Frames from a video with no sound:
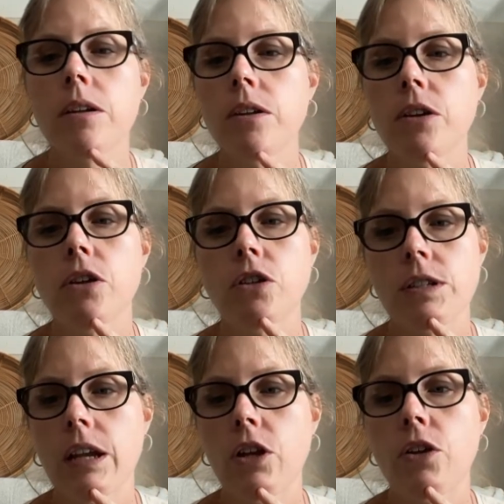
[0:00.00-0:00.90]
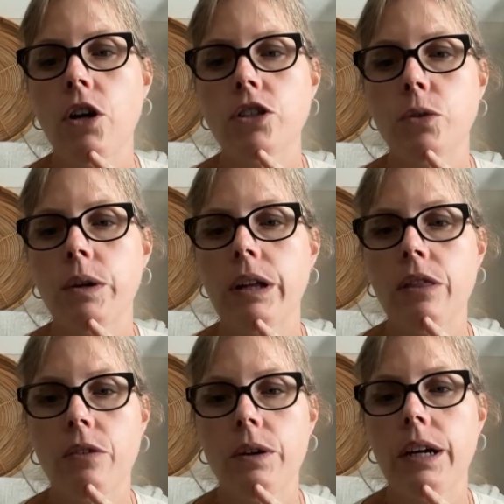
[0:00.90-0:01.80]
You are
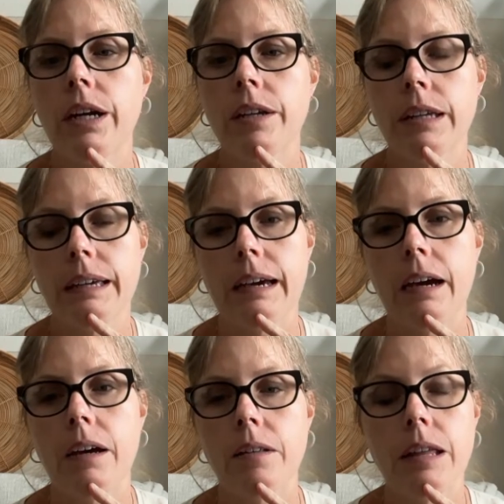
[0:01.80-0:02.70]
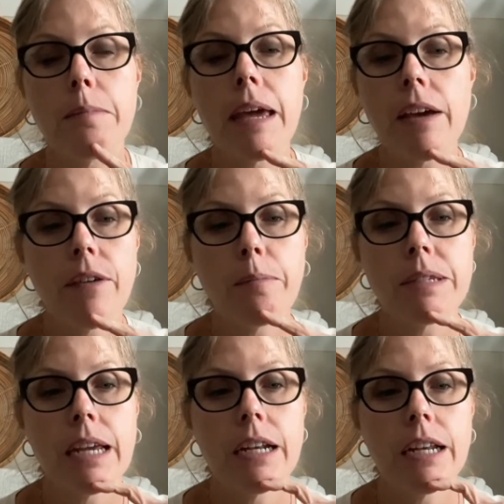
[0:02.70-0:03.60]
23. Yeah, they may have
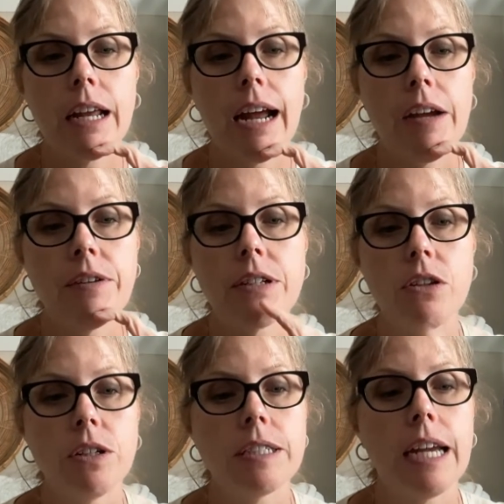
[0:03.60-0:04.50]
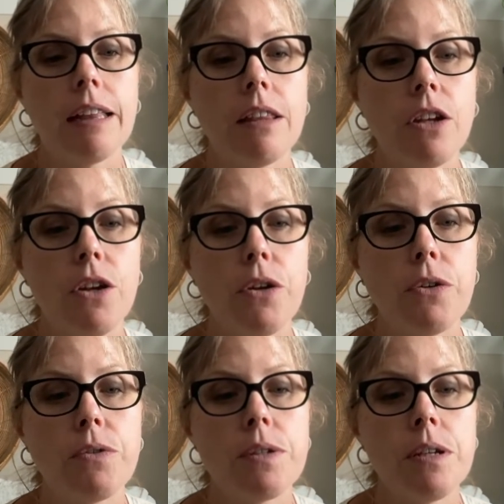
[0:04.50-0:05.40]
updated it. I haven't looked at the
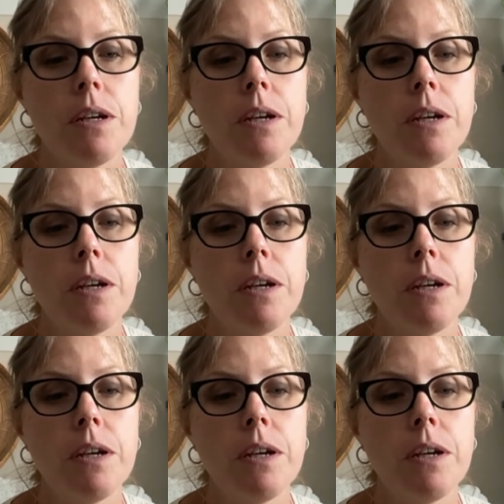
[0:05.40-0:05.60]
news